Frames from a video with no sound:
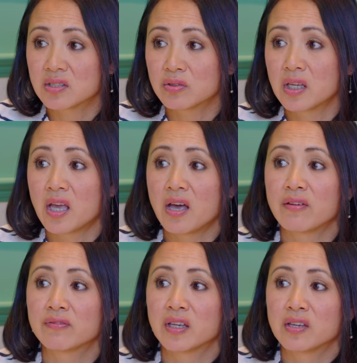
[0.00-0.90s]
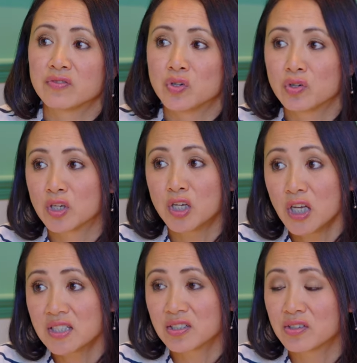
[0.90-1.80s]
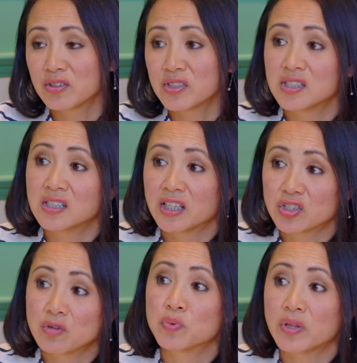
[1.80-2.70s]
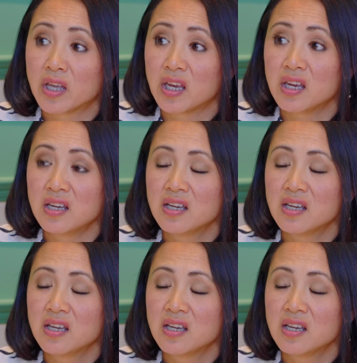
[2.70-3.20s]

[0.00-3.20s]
So they have, like, if you go to Costco, you see like AAA,